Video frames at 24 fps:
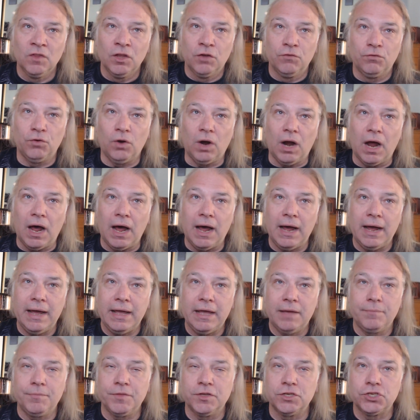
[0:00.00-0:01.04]
For I
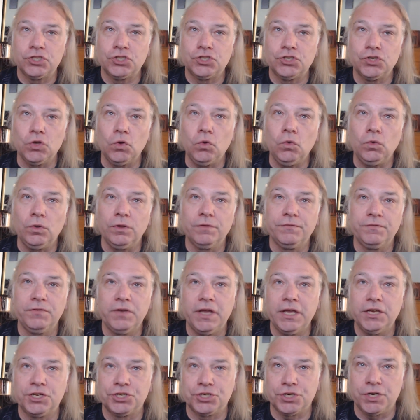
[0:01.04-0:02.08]
am the soul of
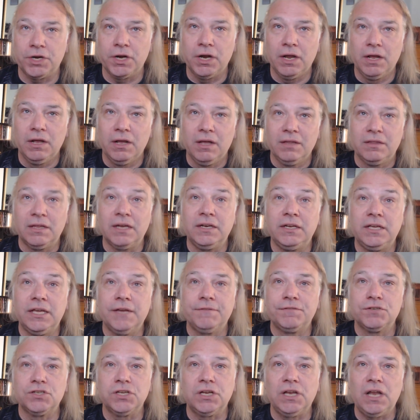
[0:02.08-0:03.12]
nature that
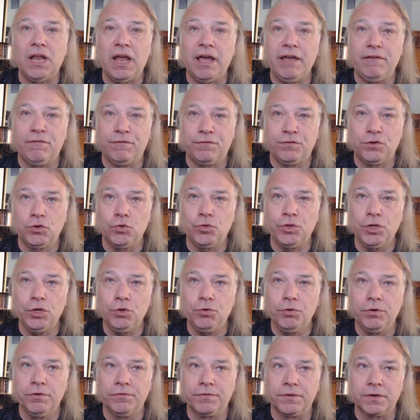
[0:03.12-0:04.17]
gives life to the
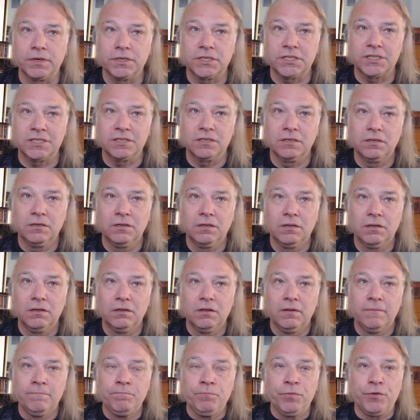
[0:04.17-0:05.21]
universe.
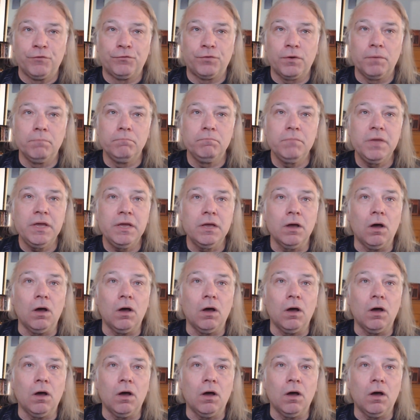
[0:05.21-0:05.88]
From me